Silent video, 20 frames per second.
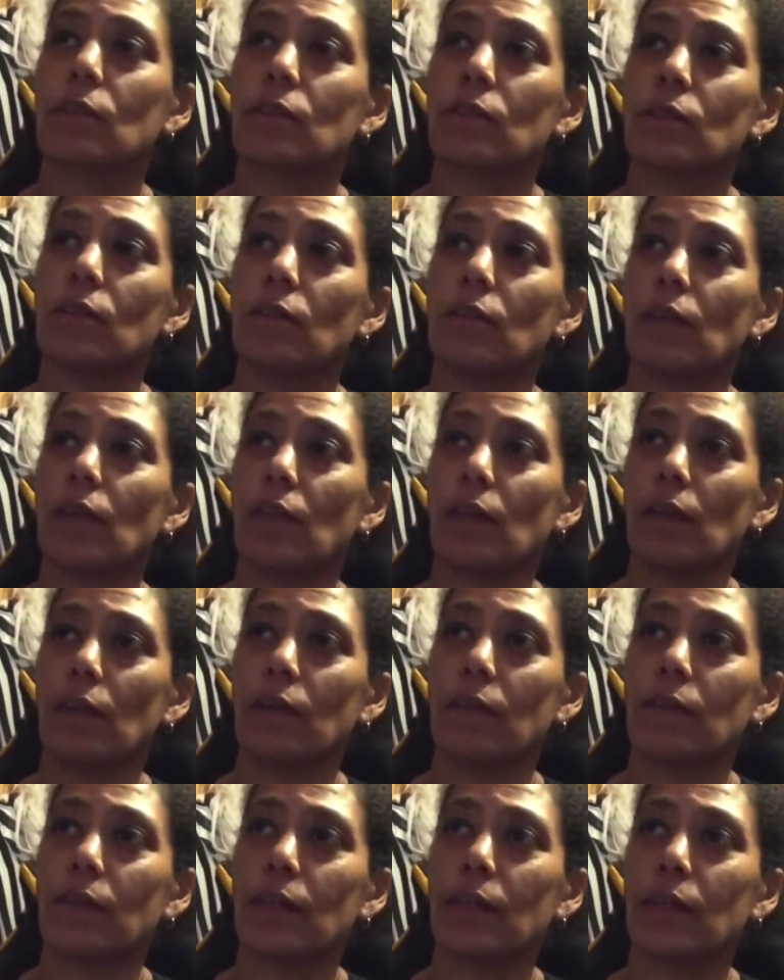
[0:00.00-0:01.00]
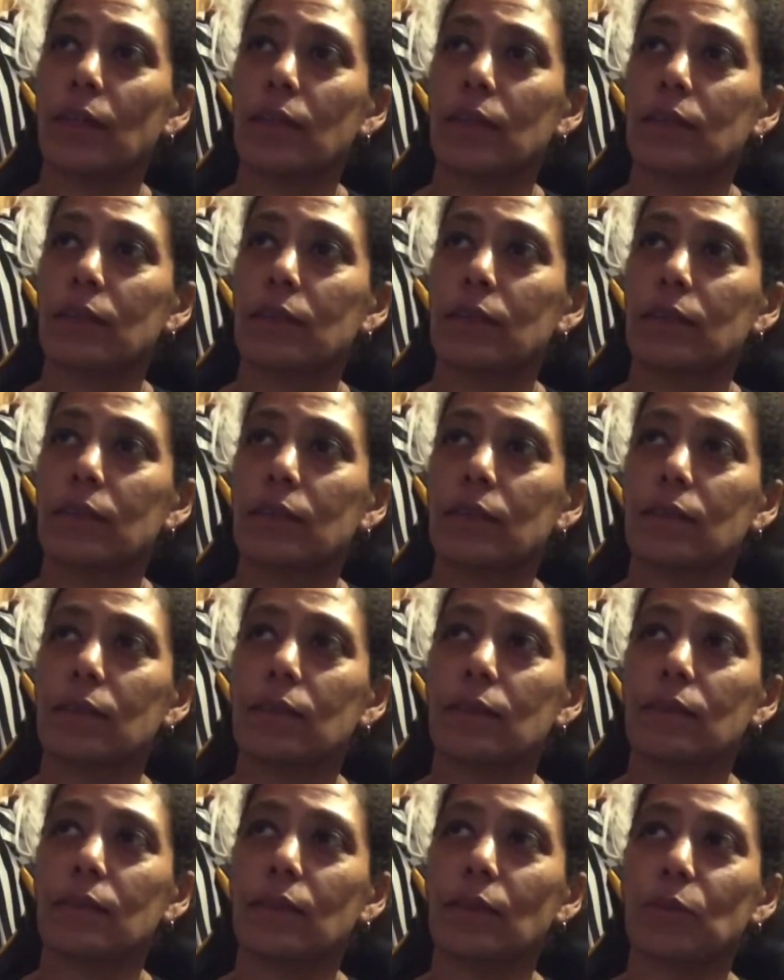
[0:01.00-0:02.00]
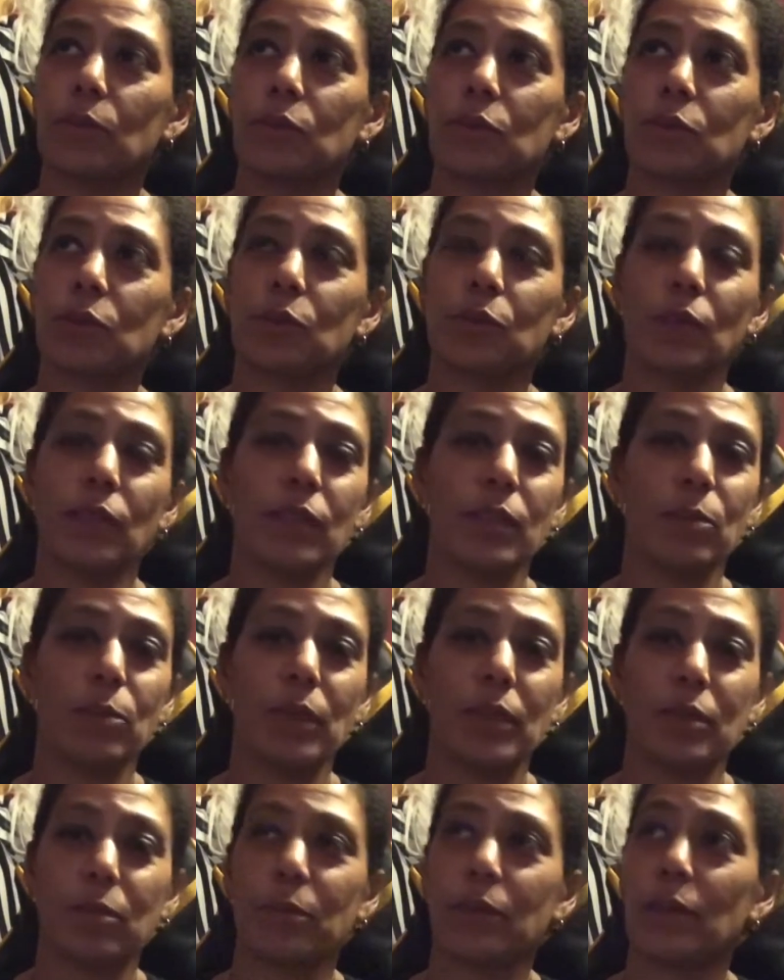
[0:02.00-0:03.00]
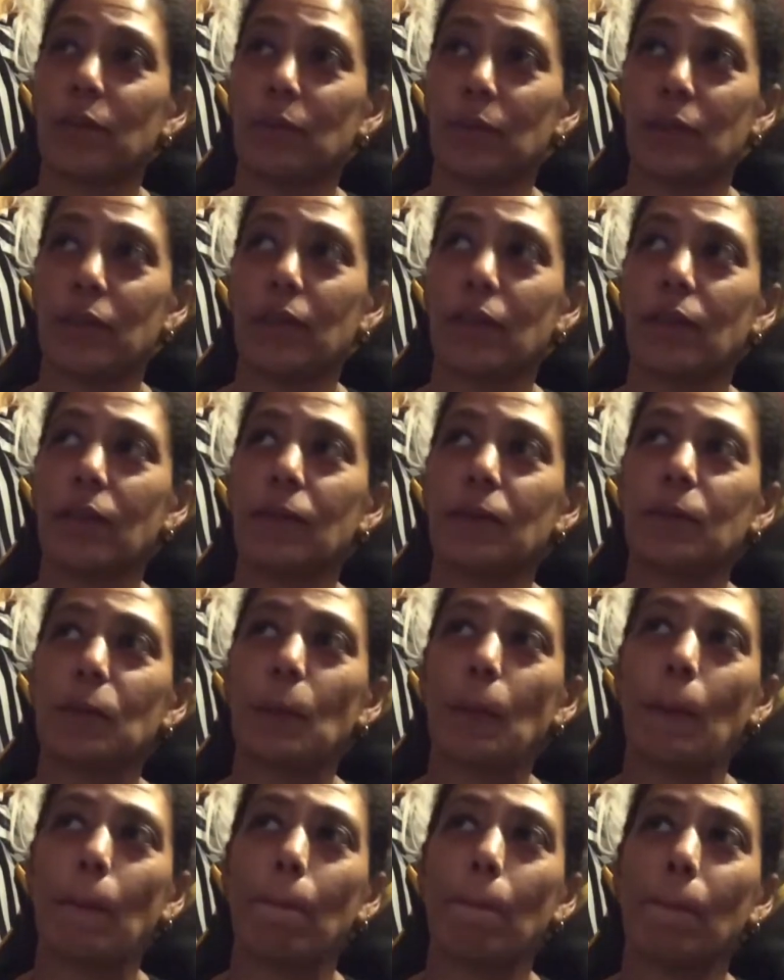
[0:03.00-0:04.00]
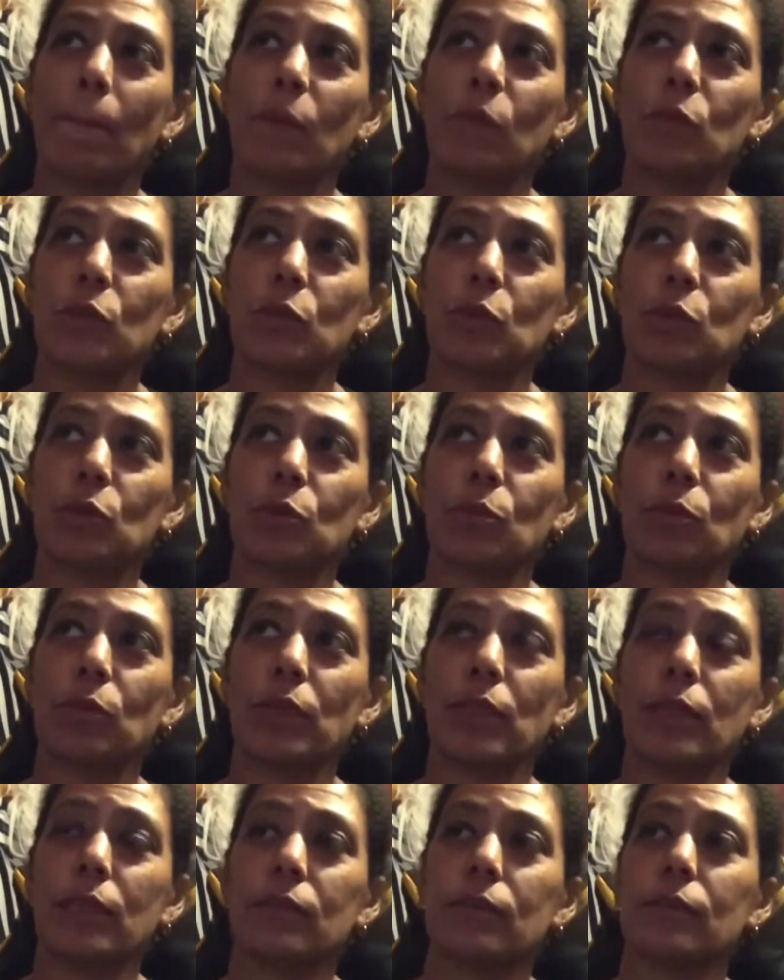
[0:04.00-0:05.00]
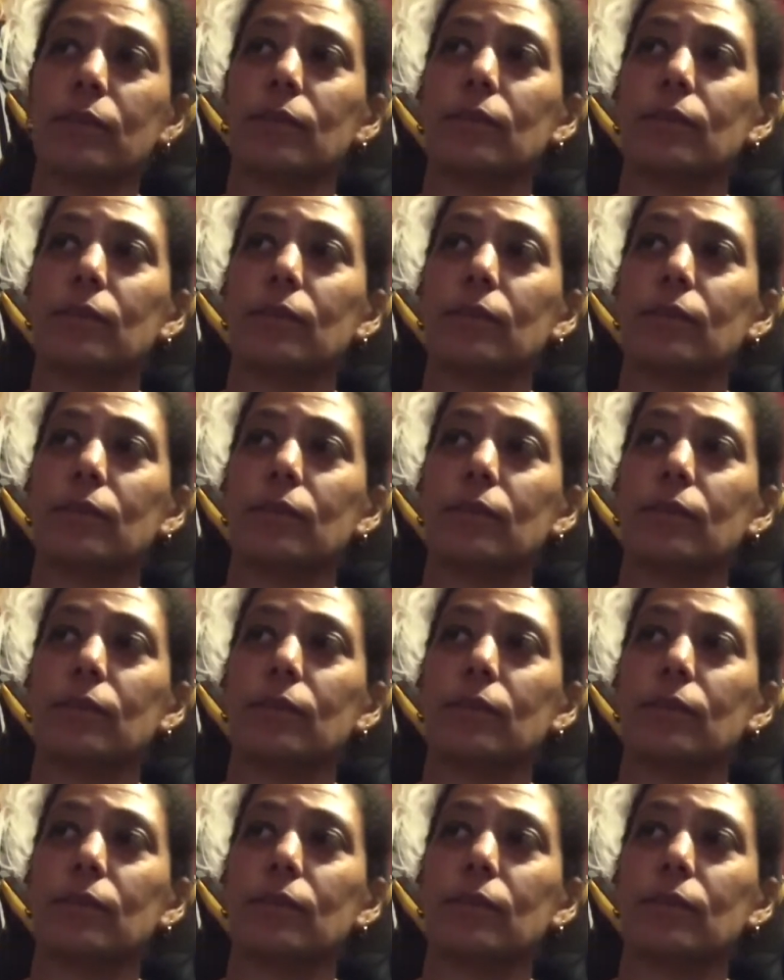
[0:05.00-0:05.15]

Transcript: there, and that was good. I emailed them and I won a card, which was brilliant.